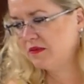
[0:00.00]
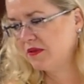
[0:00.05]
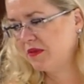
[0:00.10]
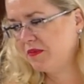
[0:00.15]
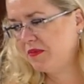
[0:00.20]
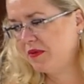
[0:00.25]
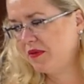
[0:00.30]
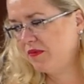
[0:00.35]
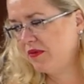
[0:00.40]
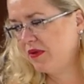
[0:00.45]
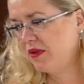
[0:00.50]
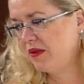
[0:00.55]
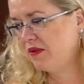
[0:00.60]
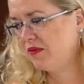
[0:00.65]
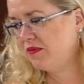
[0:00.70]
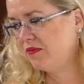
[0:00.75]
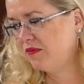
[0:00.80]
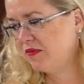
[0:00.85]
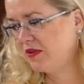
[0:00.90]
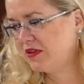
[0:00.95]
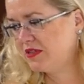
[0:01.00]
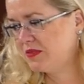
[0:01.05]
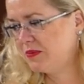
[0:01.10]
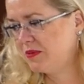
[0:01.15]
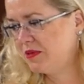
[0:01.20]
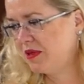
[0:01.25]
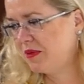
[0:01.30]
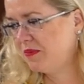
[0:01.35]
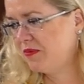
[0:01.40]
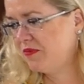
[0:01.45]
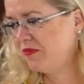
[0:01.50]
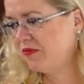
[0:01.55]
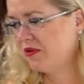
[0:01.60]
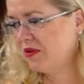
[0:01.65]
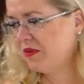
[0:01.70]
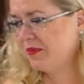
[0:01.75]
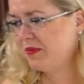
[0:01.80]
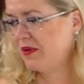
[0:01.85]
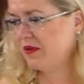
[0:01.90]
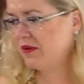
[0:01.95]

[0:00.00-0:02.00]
Get my right recipe up in front of me